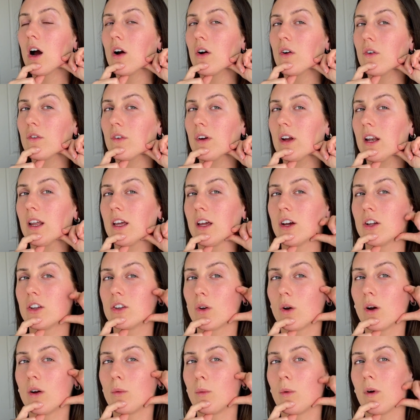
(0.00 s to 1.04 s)
Really good. So
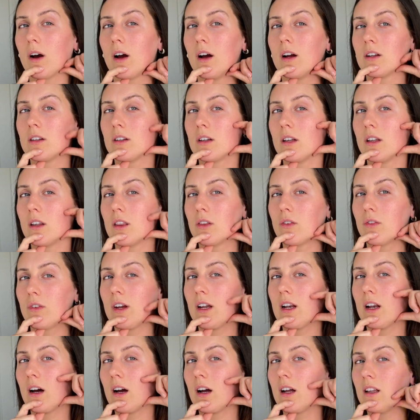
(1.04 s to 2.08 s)
I worked 3
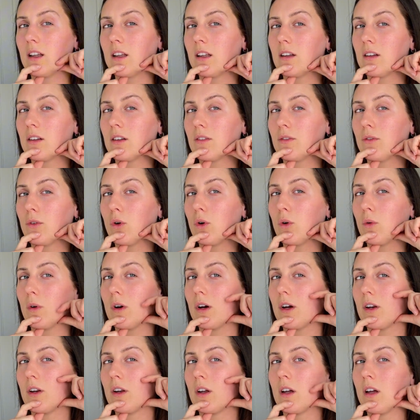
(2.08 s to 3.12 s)
lines
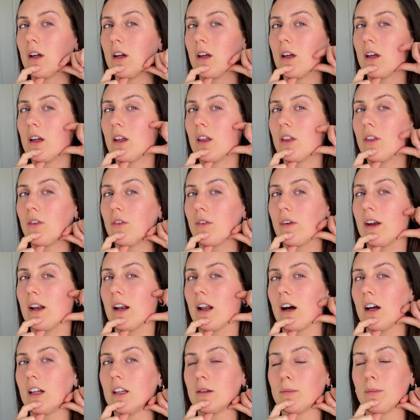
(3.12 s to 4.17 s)
forward, 3
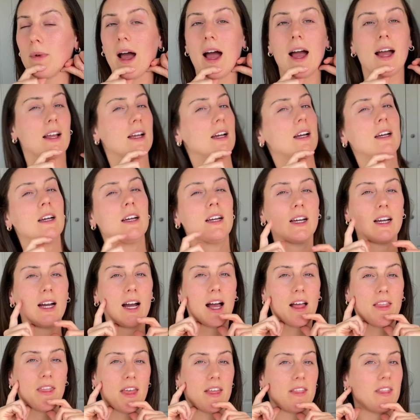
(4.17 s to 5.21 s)
lines back,
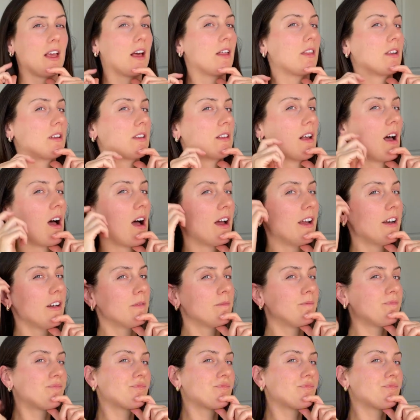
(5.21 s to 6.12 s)
and then the other side.